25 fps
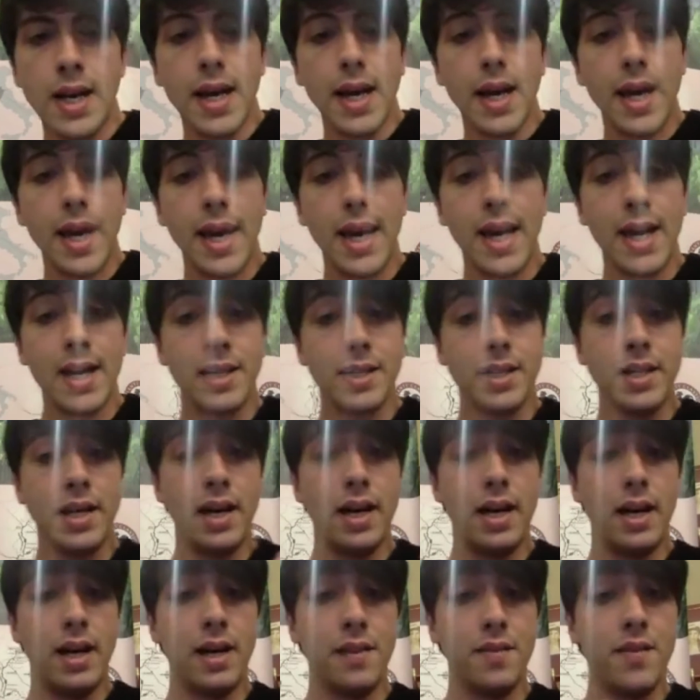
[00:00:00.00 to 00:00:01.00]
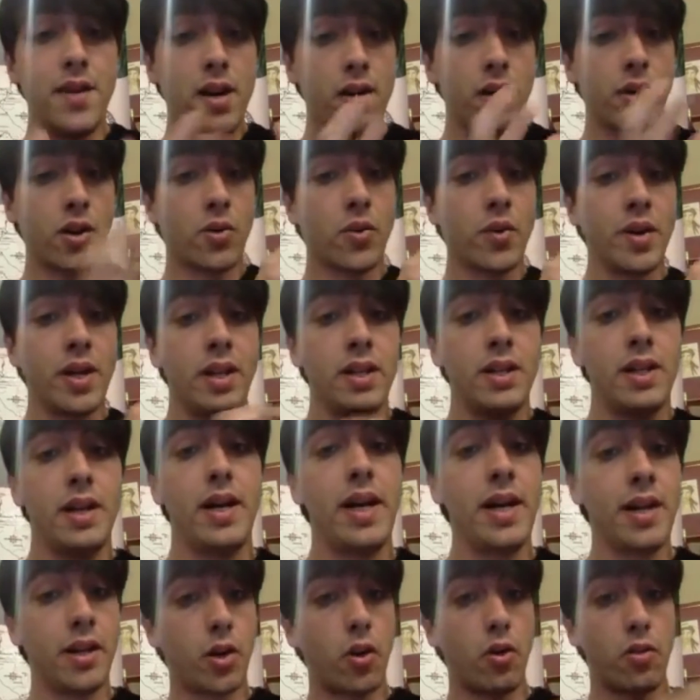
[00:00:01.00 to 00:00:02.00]
And they are green
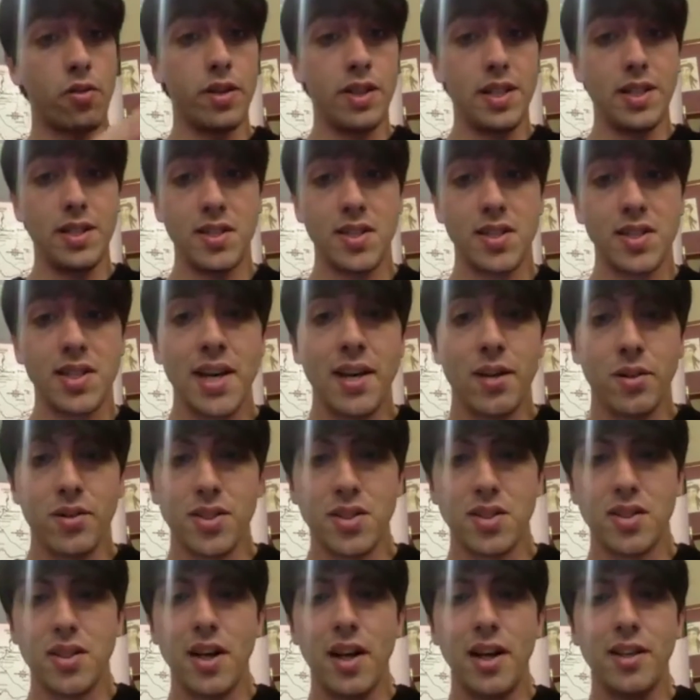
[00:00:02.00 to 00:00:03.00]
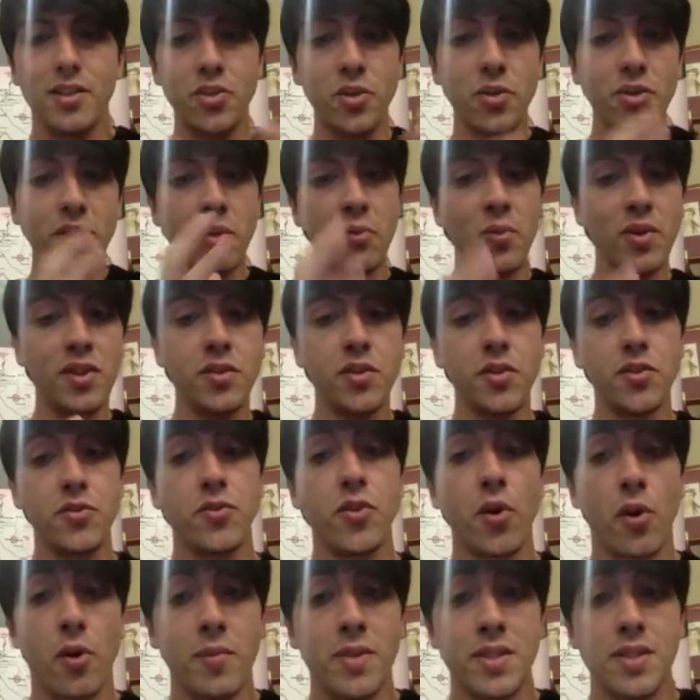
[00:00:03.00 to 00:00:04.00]
and covered in scales. During winter
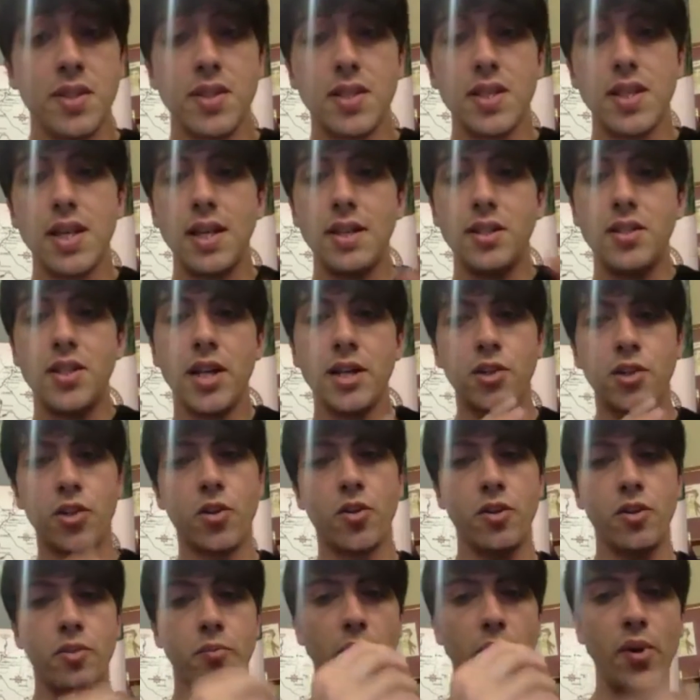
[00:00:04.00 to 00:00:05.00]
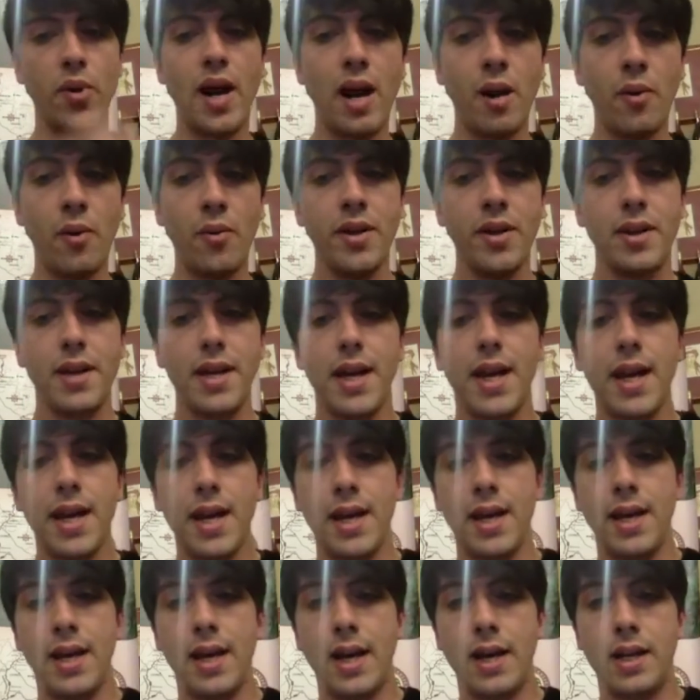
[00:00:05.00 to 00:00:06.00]
dormancy, they turn brown
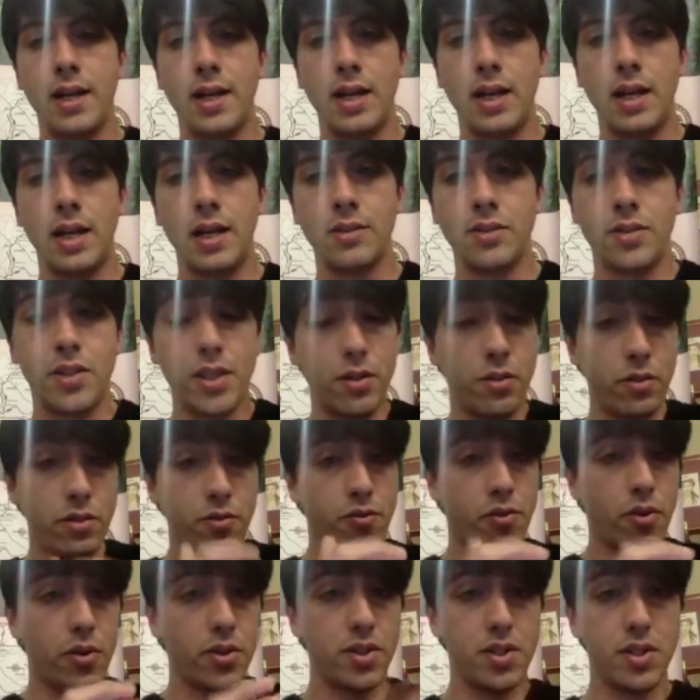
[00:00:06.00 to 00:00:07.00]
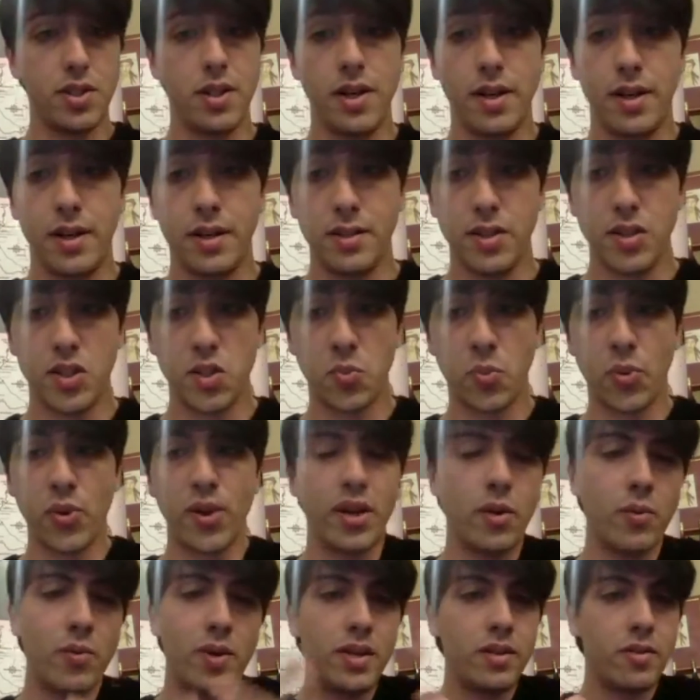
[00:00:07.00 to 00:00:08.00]
until, of course, the
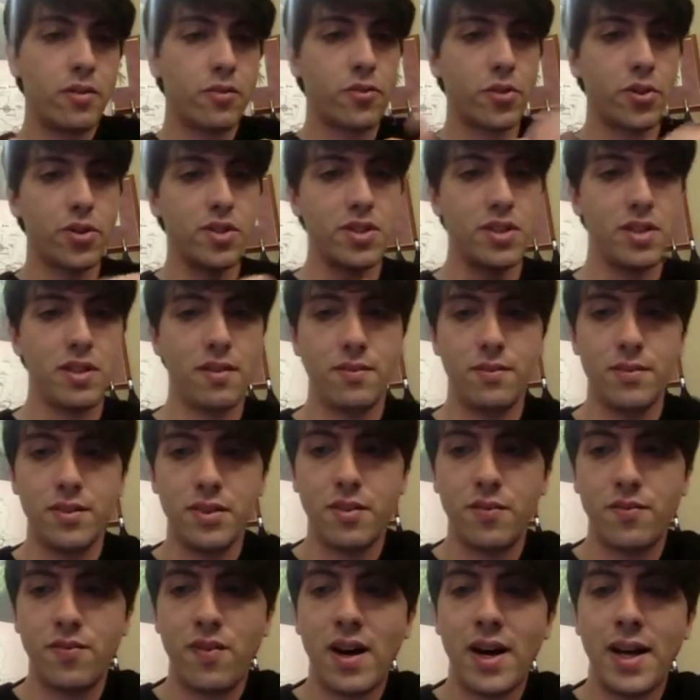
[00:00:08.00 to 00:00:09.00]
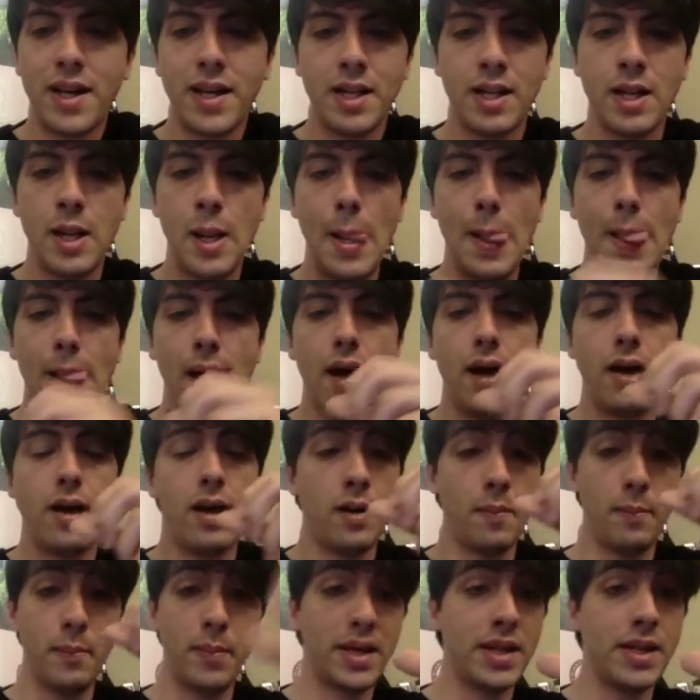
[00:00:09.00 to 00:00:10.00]
spring, when, of course, the vine
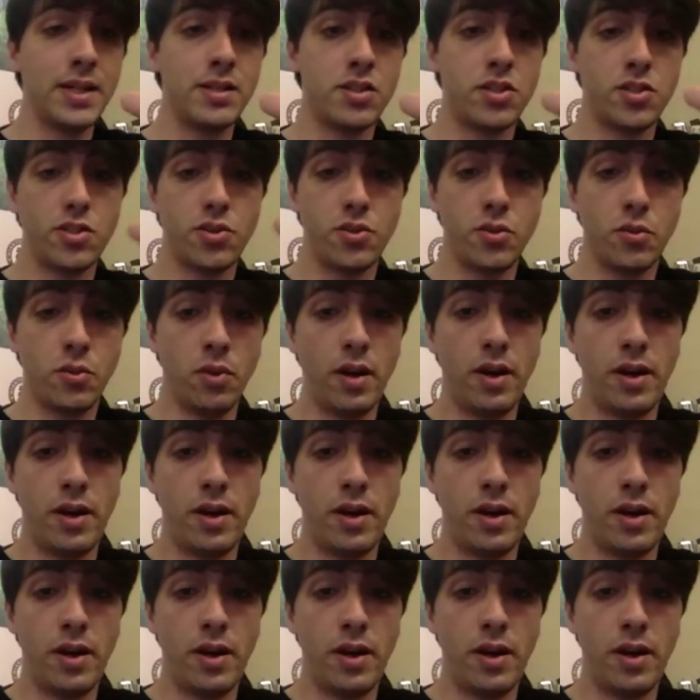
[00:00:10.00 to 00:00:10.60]
begins to